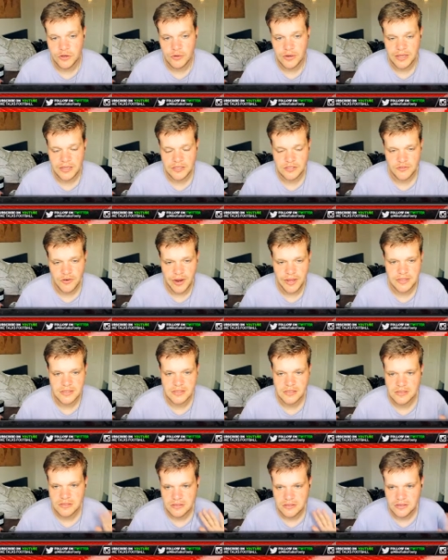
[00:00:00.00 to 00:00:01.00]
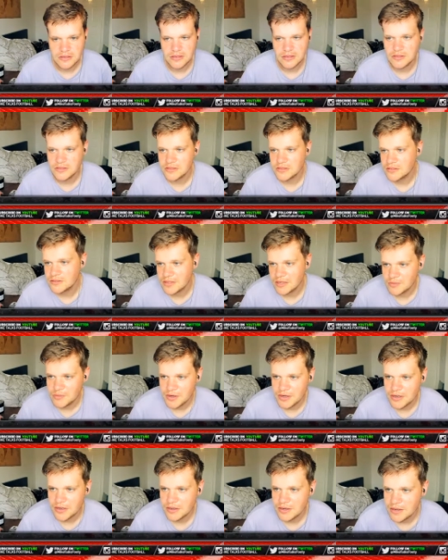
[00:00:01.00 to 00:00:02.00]
Leeds friends, and they've been
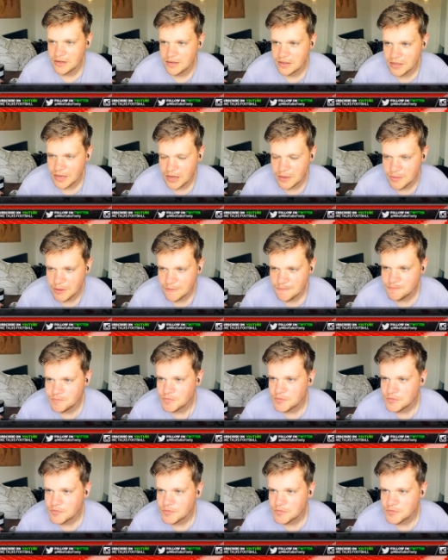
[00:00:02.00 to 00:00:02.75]
inundating me